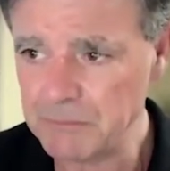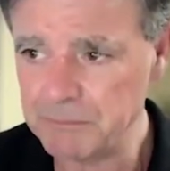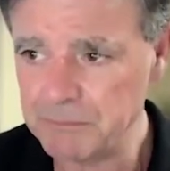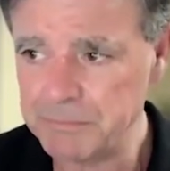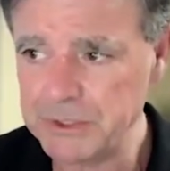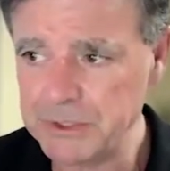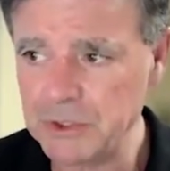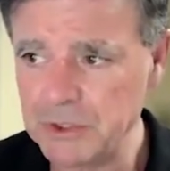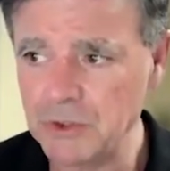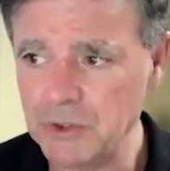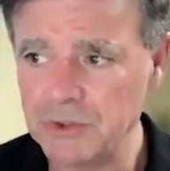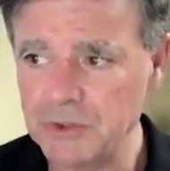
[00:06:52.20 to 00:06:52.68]

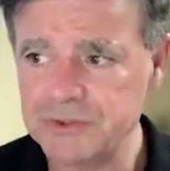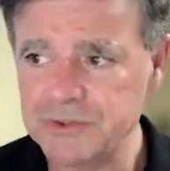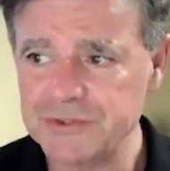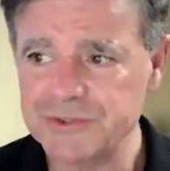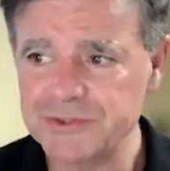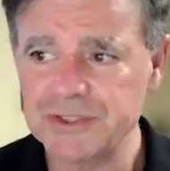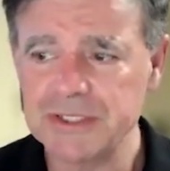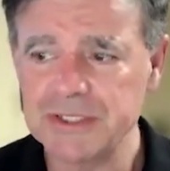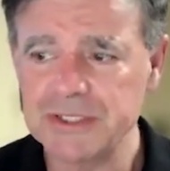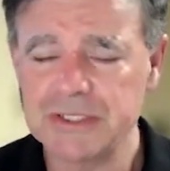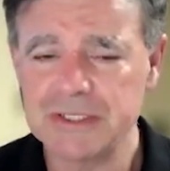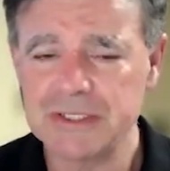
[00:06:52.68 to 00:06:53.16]

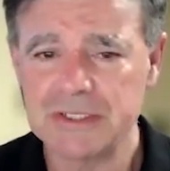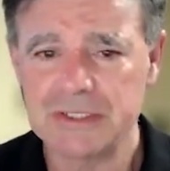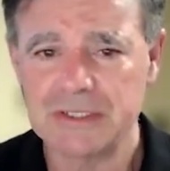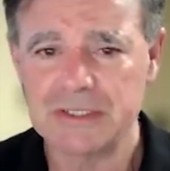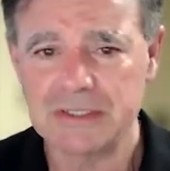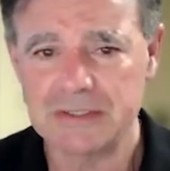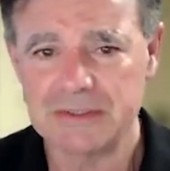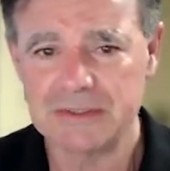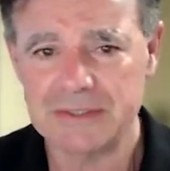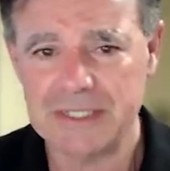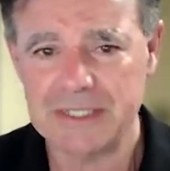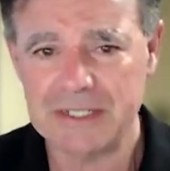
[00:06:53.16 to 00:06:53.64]
because
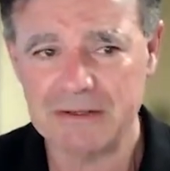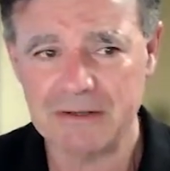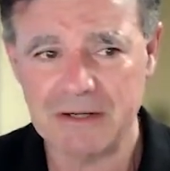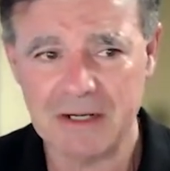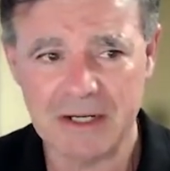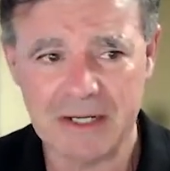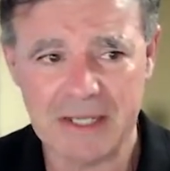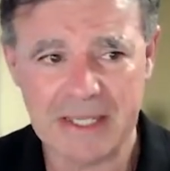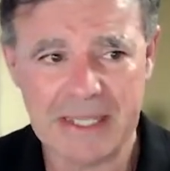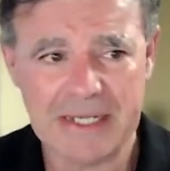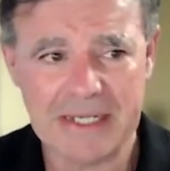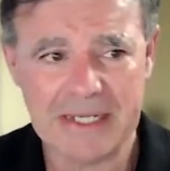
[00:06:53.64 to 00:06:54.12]
there
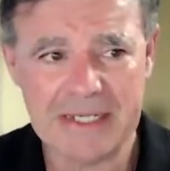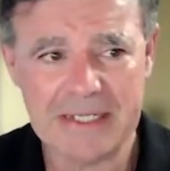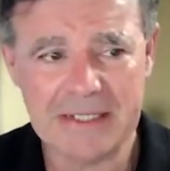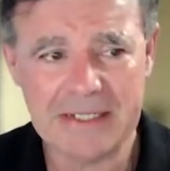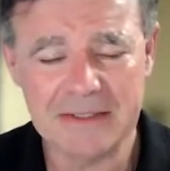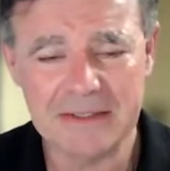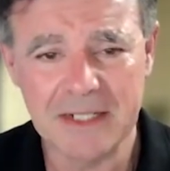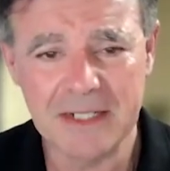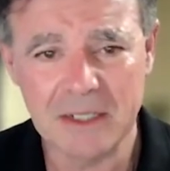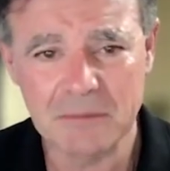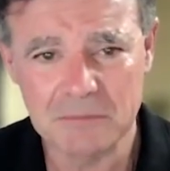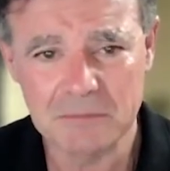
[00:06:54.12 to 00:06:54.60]
are any
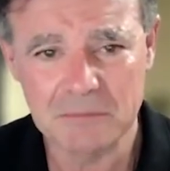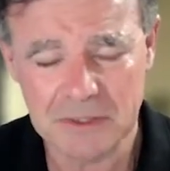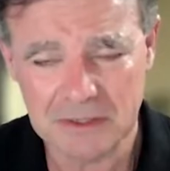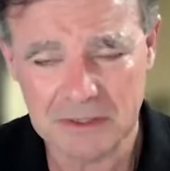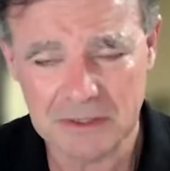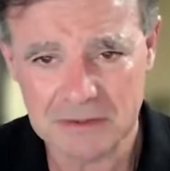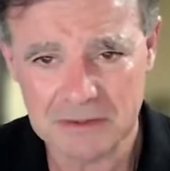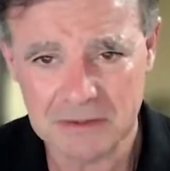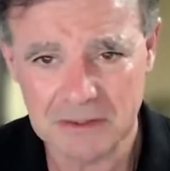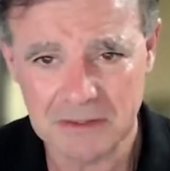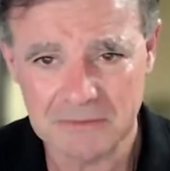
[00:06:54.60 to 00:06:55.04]
number